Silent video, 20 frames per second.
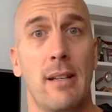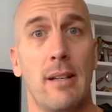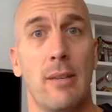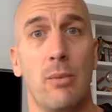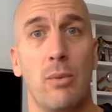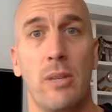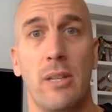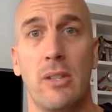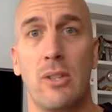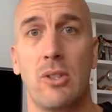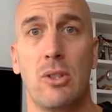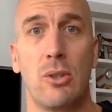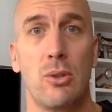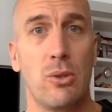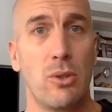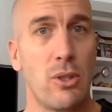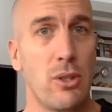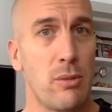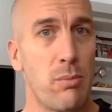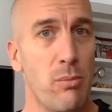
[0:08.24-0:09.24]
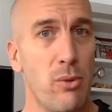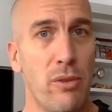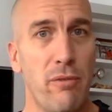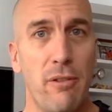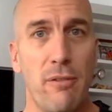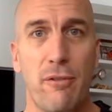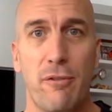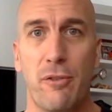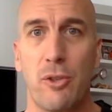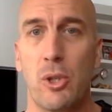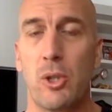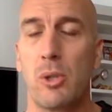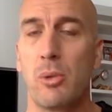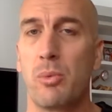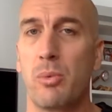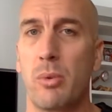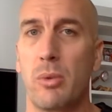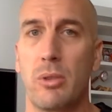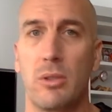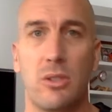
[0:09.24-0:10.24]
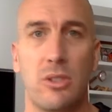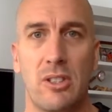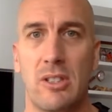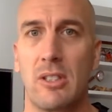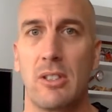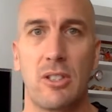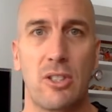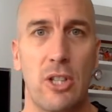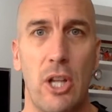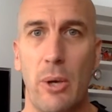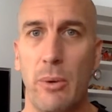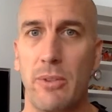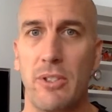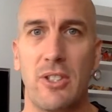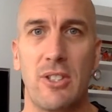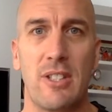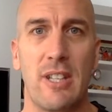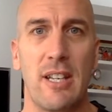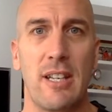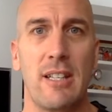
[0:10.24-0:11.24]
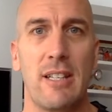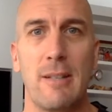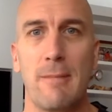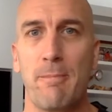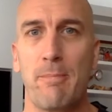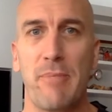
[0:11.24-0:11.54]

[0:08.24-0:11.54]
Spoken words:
we're still just moving forward, slow and steady.